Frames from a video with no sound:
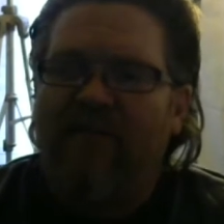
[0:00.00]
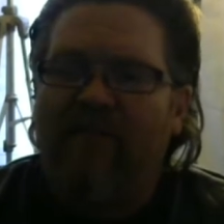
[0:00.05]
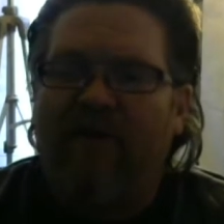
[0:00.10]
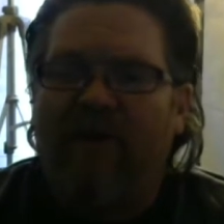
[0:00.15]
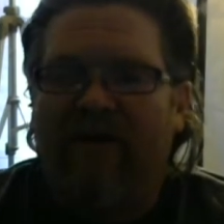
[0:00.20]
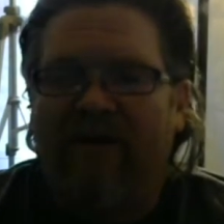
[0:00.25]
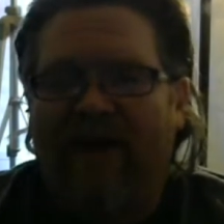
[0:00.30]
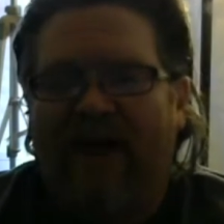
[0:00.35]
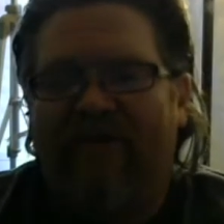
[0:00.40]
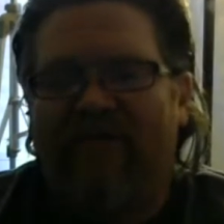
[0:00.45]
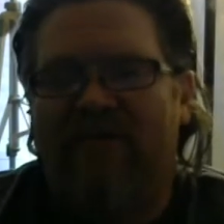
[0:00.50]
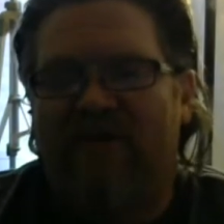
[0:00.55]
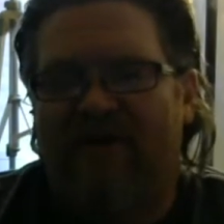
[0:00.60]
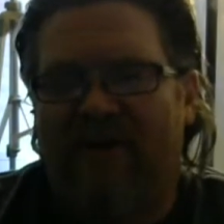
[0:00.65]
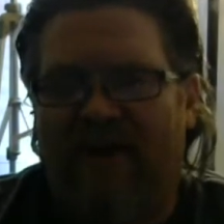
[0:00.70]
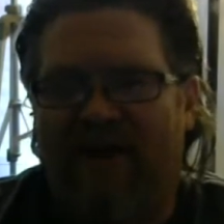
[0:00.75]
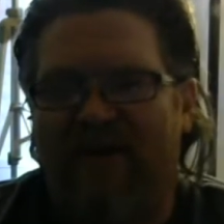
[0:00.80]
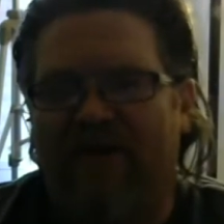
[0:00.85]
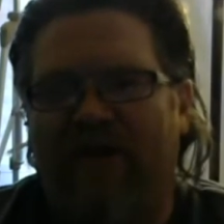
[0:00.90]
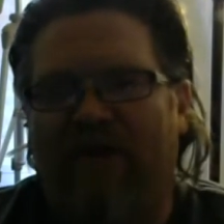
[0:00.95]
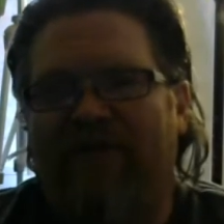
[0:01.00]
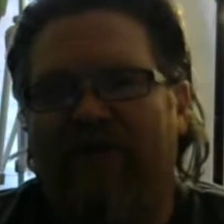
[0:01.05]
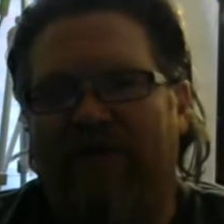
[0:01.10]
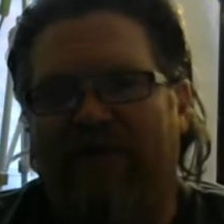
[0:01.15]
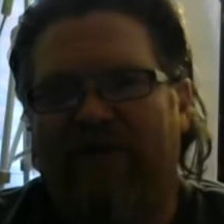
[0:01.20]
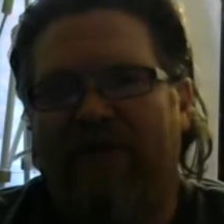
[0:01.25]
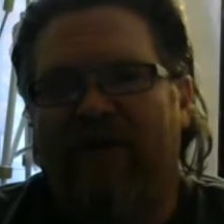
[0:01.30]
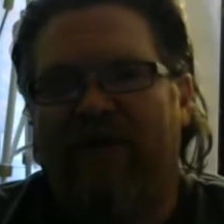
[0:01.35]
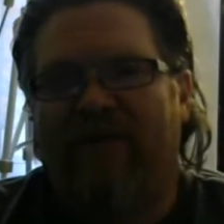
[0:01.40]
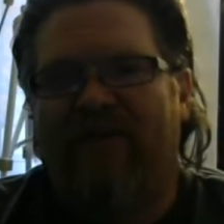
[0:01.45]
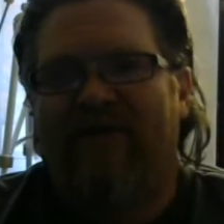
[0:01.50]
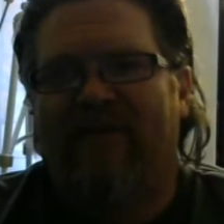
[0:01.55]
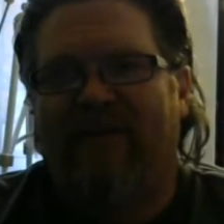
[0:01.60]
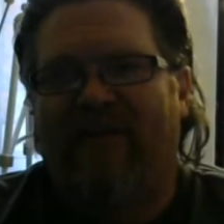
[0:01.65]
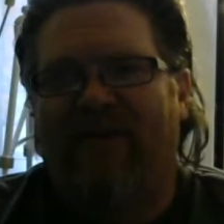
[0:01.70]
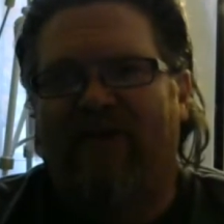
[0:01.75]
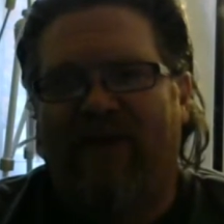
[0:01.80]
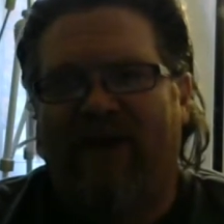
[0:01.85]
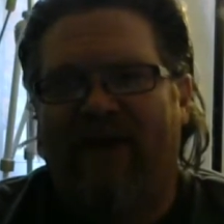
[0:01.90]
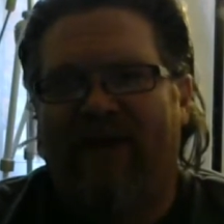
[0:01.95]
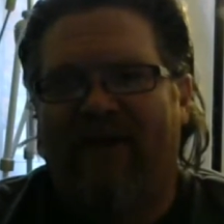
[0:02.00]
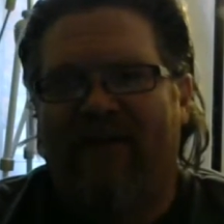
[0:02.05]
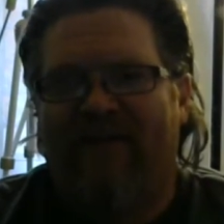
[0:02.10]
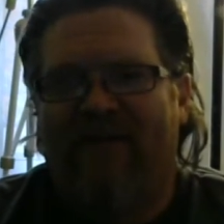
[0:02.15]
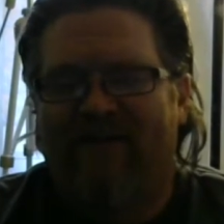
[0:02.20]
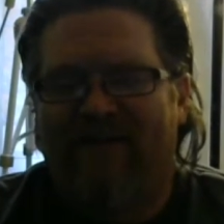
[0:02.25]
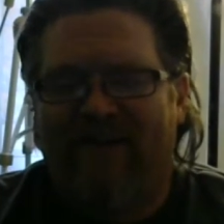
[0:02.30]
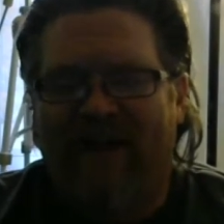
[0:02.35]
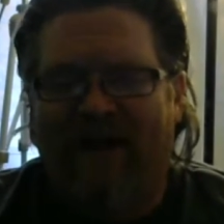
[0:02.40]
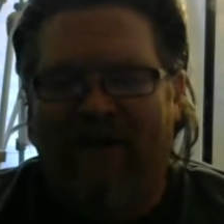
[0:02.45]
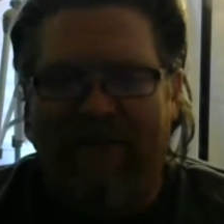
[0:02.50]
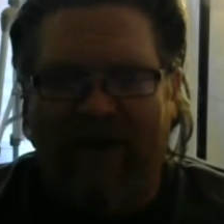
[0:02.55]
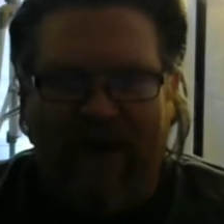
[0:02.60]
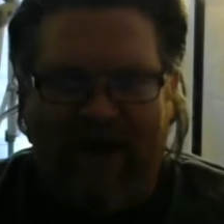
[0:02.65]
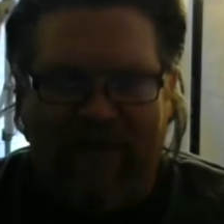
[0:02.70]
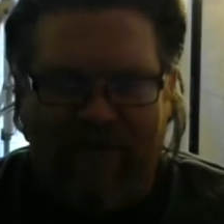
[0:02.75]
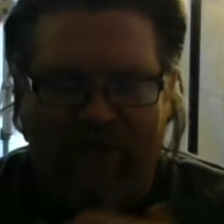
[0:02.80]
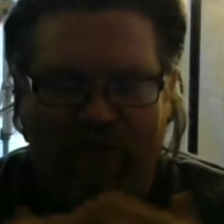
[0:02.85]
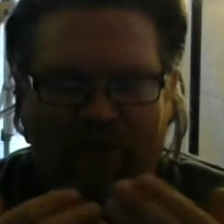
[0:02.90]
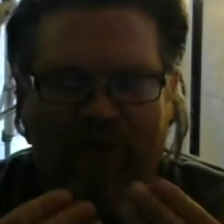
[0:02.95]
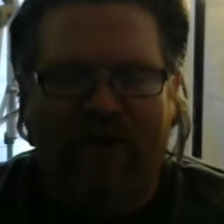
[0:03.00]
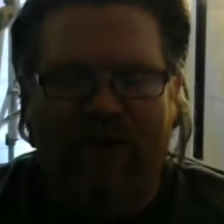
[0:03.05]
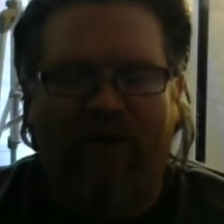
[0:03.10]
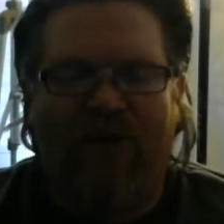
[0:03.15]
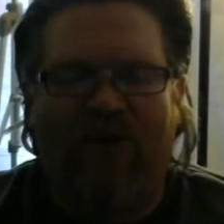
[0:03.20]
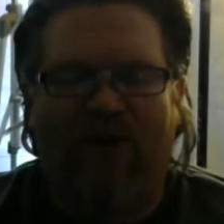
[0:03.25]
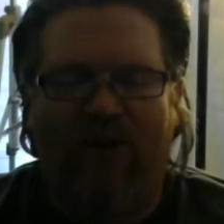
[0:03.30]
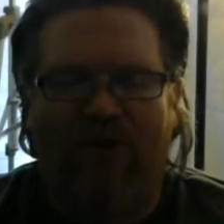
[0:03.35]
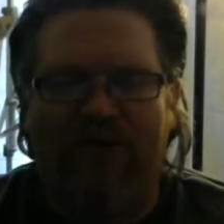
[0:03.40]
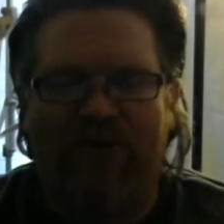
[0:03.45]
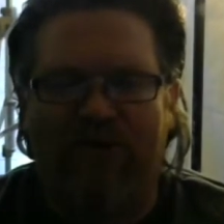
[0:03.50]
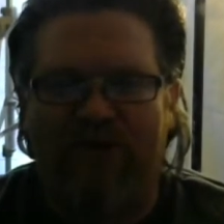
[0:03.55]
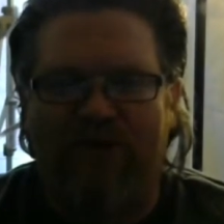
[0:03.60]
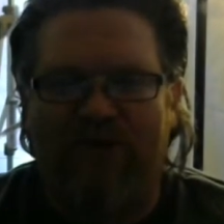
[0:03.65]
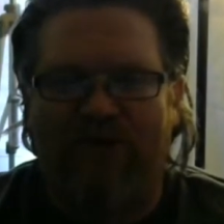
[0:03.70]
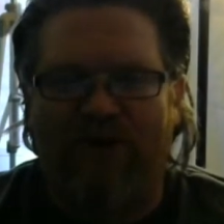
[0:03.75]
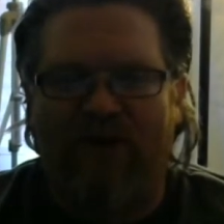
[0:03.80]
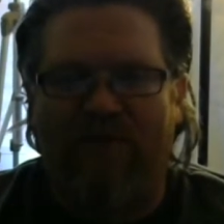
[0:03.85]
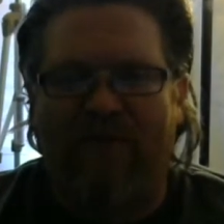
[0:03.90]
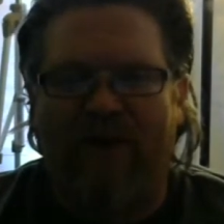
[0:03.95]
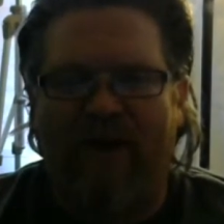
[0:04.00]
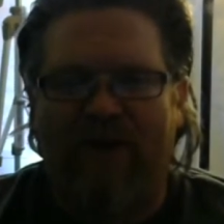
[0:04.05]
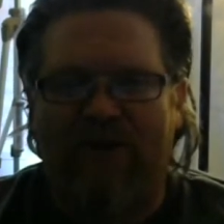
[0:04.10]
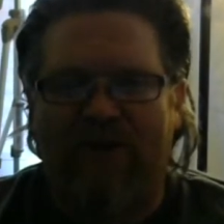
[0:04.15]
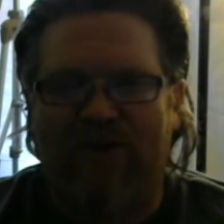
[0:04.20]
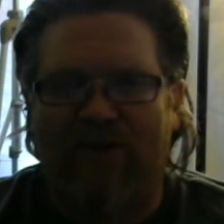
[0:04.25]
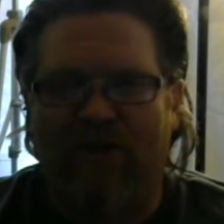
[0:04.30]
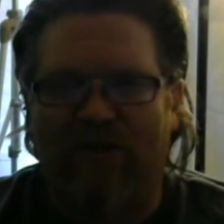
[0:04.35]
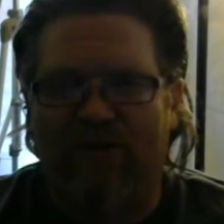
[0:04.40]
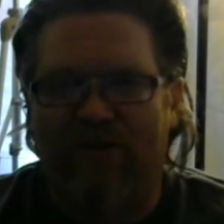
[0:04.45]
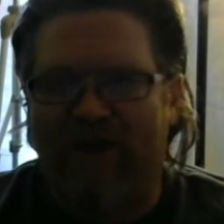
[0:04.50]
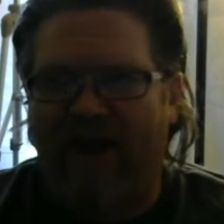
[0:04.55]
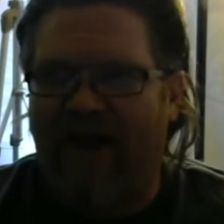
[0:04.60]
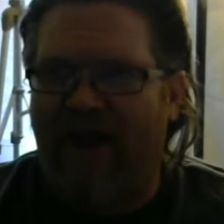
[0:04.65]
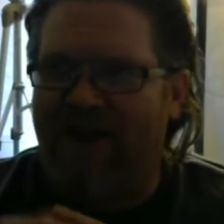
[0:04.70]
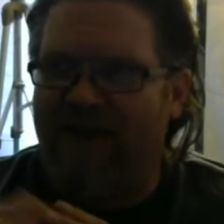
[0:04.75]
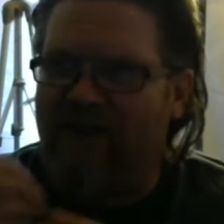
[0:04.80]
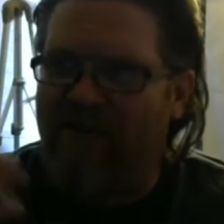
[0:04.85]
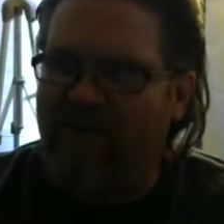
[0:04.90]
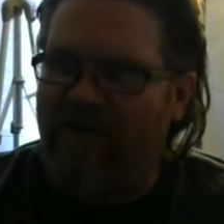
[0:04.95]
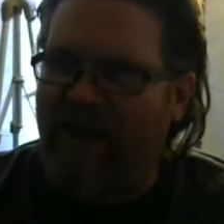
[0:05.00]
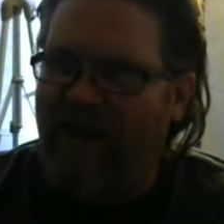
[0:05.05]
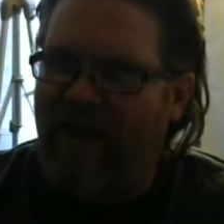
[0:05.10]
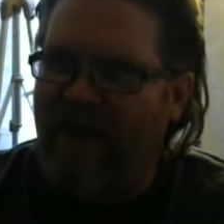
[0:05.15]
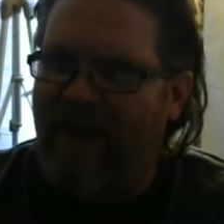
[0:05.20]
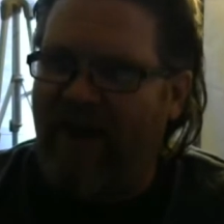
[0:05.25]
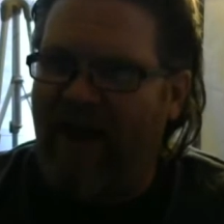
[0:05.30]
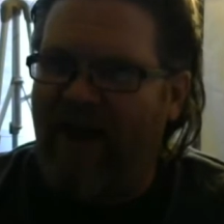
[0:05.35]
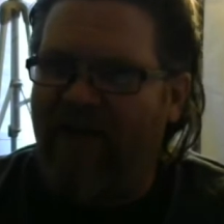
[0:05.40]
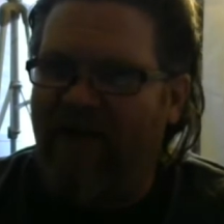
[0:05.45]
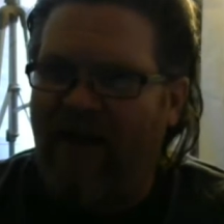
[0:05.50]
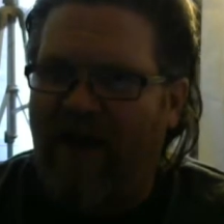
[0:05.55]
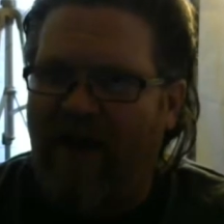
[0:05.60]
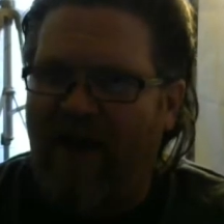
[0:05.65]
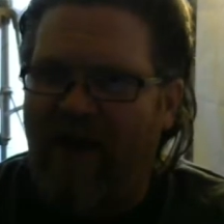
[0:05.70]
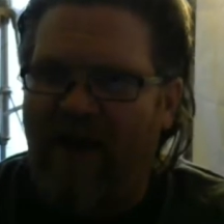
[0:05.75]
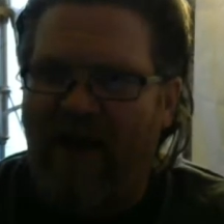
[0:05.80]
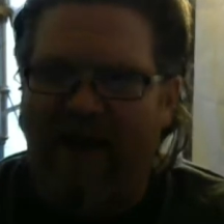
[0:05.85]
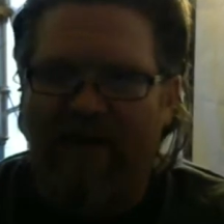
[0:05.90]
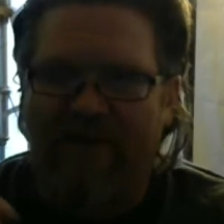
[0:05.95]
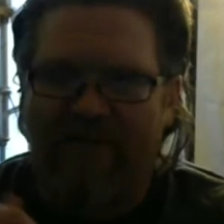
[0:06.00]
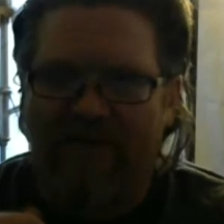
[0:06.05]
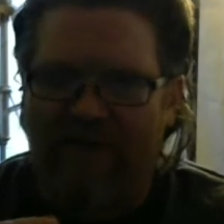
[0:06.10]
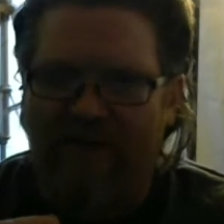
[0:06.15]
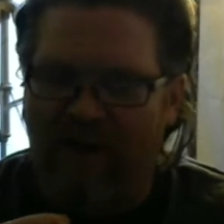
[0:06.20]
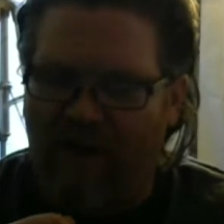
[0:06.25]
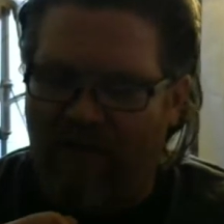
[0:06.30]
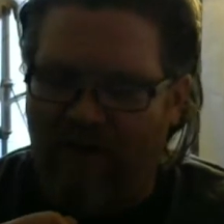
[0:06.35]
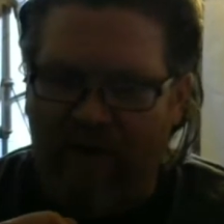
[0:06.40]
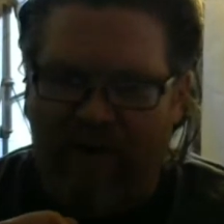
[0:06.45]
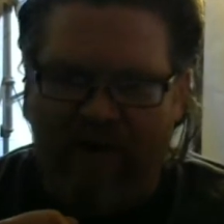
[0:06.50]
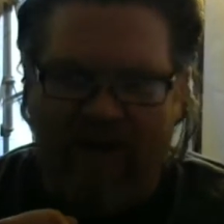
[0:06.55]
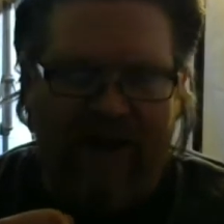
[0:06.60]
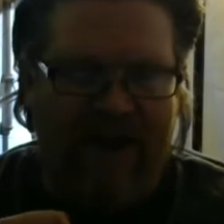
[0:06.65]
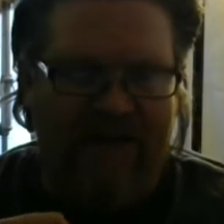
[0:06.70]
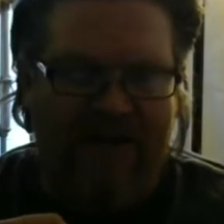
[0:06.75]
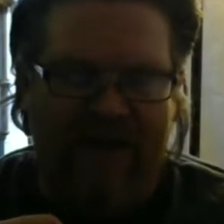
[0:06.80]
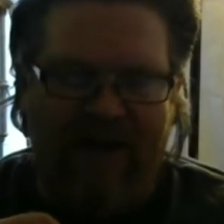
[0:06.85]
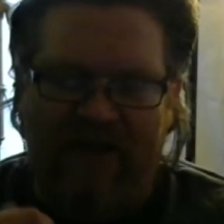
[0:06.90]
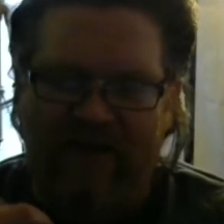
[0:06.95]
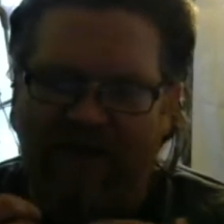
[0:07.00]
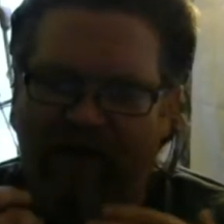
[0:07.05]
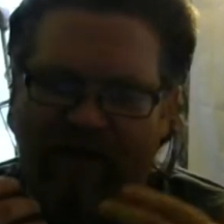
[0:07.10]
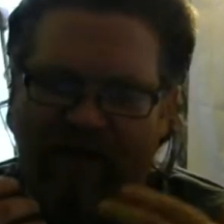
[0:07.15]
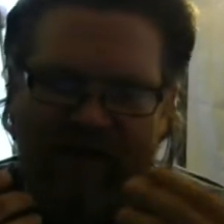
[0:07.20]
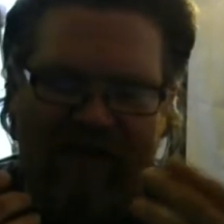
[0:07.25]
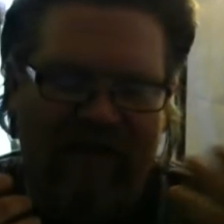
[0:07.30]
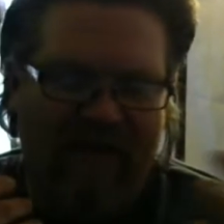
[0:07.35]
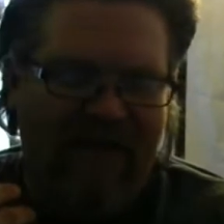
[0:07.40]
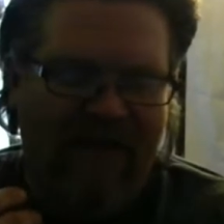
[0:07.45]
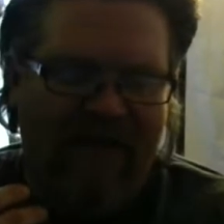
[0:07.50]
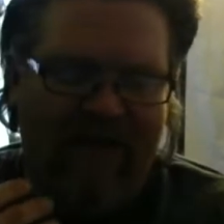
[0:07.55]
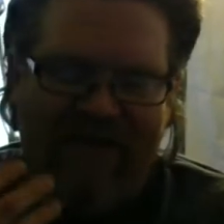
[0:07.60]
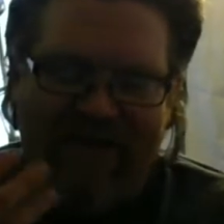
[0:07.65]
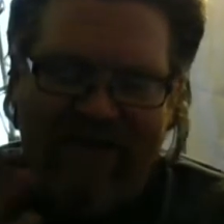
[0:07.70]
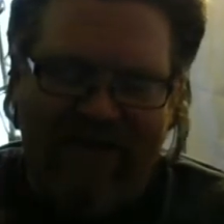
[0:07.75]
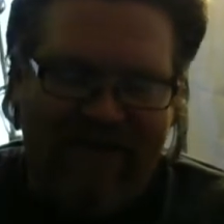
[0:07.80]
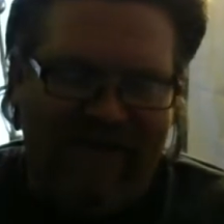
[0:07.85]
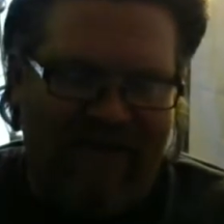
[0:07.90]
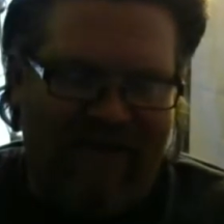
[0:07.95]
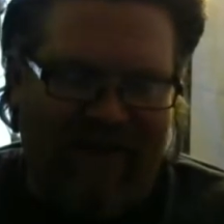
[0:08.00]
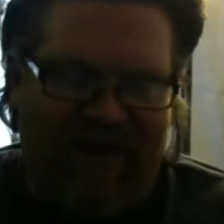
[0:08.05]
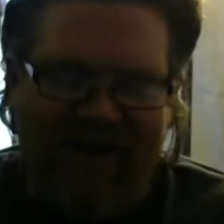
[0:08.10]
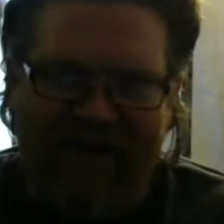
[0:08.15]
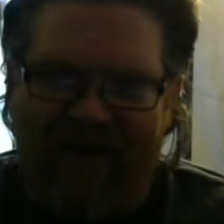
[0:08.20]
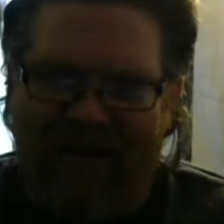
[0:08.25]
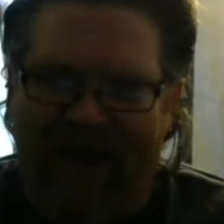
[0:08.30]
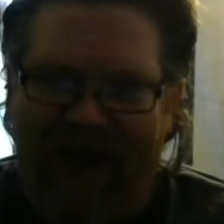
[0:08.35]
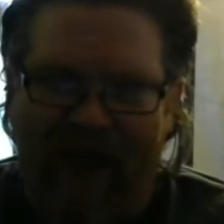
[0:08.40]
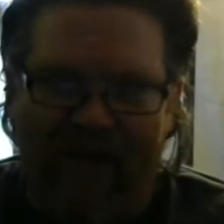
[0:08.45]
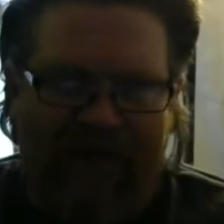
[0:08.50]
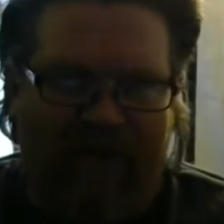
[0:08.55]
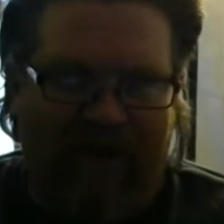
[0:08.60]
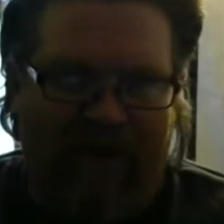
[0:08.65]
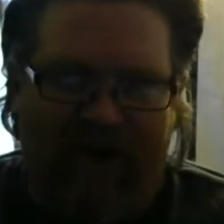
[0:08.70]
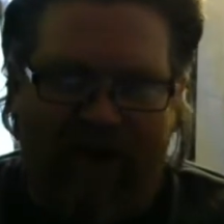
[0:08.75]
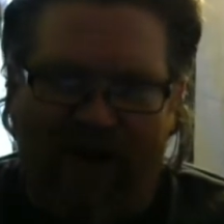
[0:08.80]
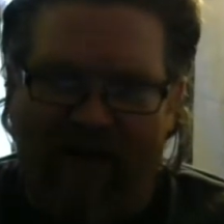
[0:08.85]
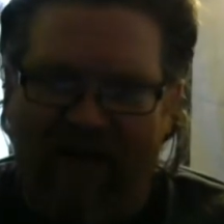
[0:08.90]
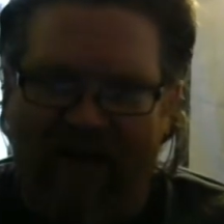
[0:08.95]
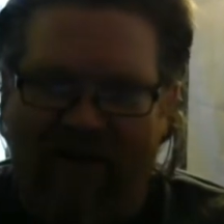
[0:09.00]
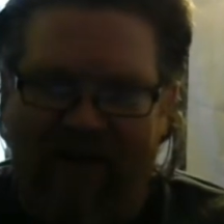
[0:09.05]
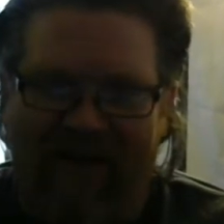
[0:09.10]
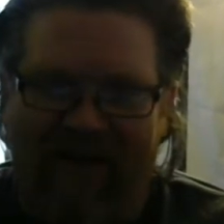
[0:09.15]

But I've just had enough of it. Okay? I mean, I'm only going to go to a certain amount of shows. I got some in LA. I got a lot of celebrity clients out there. They laughed at all.